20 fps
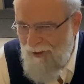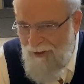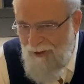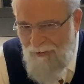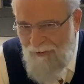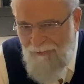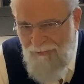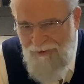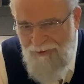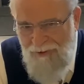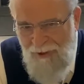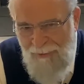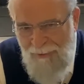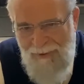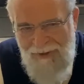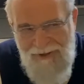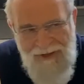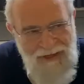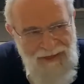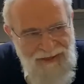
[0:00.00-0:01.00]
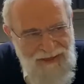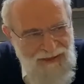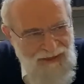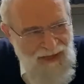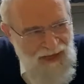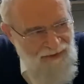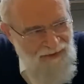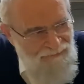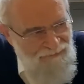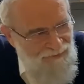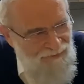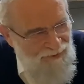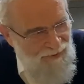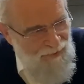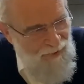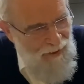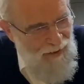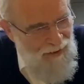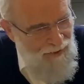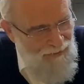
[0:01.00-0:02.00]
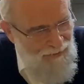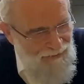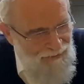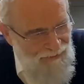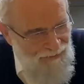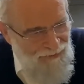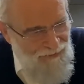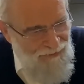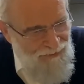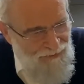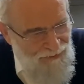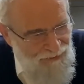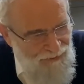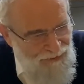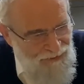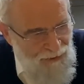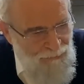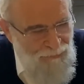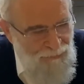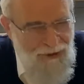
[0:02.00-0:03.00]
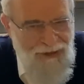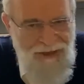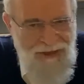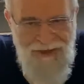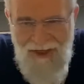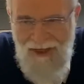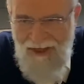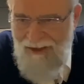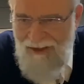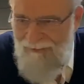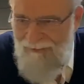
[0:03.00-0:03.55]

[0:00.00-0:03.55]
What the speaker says: go through so many things in life. Someone's sick.